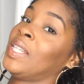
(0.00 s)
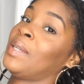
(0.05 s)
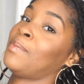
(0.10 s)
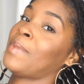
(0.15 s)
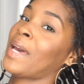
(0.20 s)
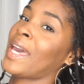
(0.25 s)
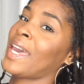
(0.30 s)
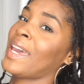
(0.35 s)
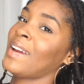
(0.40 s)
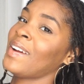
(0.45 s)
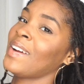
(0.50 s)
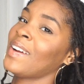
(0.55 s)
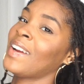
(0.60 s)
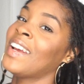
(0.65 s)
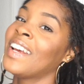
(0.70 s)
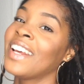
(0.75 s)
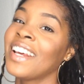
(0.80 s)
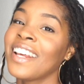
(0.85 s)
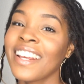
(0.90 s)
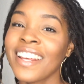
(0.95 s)
my hair.
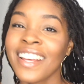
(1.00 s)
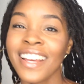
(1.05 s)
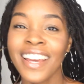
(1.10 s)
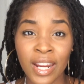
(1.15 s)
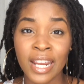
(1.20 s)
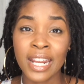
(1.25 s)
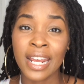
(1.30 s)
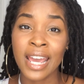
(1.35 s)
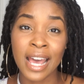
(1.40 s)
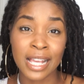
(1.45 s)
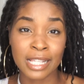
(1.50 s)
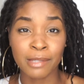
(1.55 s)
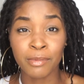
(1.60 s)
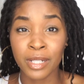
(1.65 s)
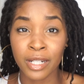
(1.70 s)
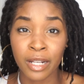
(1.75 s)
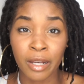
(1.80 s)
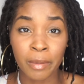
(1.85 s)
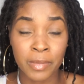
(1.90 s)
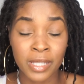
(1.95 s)
It has
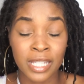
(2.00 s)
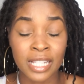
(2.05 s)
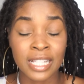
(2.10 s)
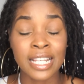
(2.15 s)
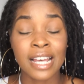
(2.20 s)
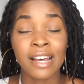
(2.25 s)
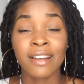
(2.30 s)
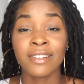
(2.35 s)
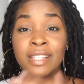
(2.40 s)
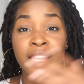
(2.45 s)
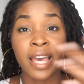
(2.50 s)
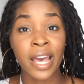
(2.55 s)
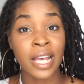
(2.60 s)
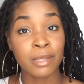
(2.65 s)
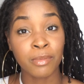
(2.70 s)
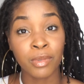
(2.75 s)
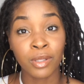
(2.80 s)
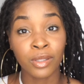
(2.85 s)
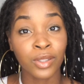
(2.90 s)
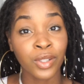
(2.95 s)
been ups and downs. It
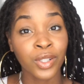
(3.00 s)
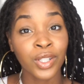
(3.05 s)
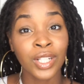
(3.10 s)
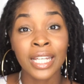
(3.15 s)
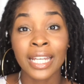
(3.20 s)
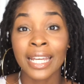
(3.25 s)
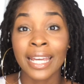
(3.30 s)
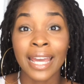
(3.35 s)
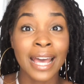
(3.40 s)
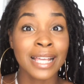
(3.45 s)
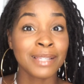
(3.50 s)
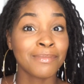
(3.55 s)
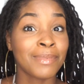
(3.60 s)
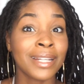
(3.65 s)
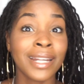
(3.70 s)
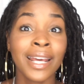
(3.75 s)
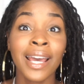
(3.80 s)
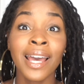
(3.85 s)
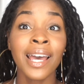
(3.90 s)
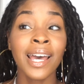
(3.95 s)
has been learning. It has
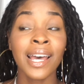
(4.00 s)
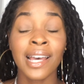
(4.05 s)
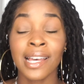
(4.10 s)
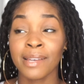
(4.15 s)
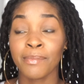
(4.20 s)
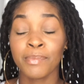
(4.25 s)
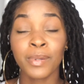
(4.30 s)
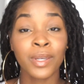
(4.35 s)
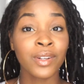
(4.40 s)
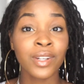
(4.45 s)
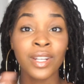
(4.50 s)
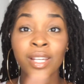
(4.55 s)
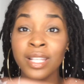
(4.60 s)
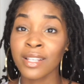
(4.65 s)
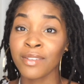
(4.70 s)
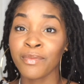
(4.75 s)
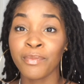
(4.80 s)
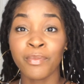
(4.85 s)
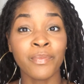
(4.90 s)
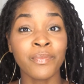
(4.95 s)
been periods
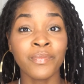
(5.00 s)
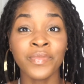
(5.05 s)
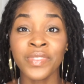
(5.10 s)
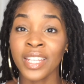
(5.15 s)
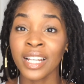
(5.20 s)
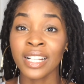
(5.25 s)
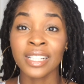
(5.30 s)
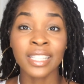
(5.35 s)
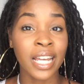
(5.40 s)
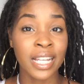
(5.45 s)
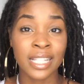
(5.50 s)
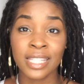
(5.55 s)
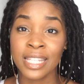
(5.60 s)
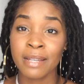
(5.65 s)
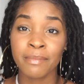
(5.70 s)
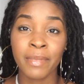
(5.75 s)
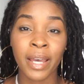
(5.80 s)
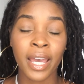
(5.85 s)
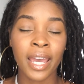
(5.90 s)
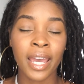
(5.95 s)
of neglecting my